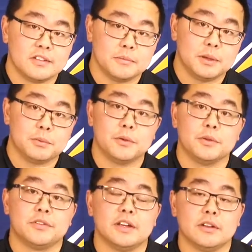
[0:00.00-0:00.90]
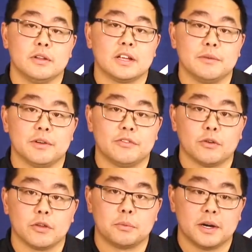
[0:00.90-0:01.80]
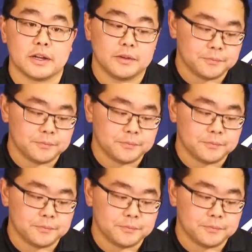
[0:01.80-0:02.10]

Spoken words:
Some people will say it'll come in a 4th body.